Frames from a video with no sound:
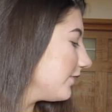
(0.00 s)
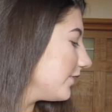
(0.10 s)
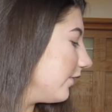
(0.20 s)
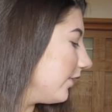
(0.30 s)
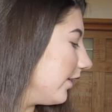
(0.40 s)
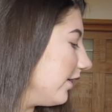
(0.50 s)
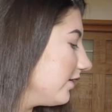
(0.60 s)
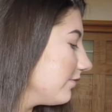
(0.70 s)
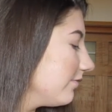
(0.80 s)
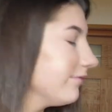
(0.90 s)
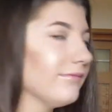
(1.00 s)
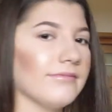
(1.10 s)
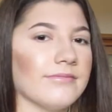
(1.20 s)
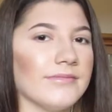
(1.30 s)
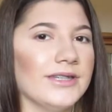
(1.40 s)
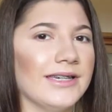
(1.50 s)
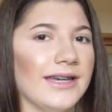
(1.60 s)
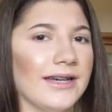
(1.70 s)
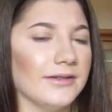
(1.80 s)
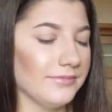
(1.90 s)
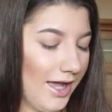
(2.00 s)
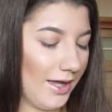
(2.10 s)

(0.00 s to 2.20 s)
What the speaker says: So like, yeah.